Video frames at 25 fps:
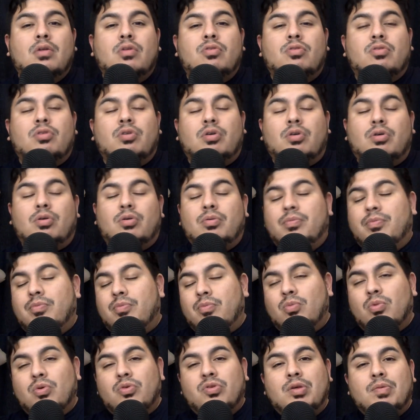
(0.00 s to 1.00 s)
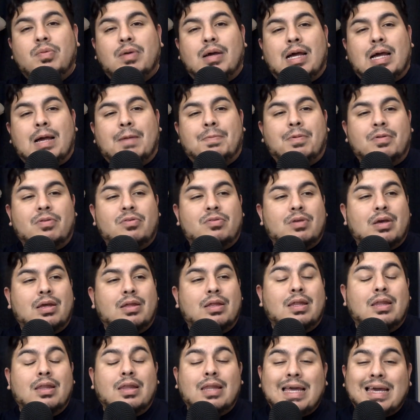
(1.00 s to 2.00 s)
So we'll see what happens.
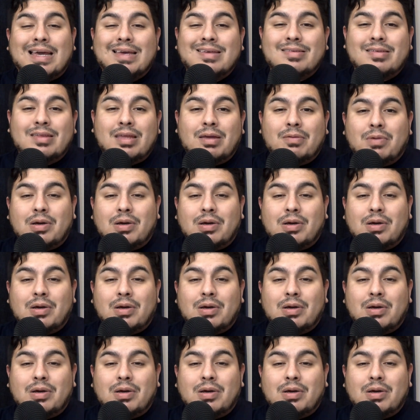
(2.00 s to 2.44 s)
And then lastly,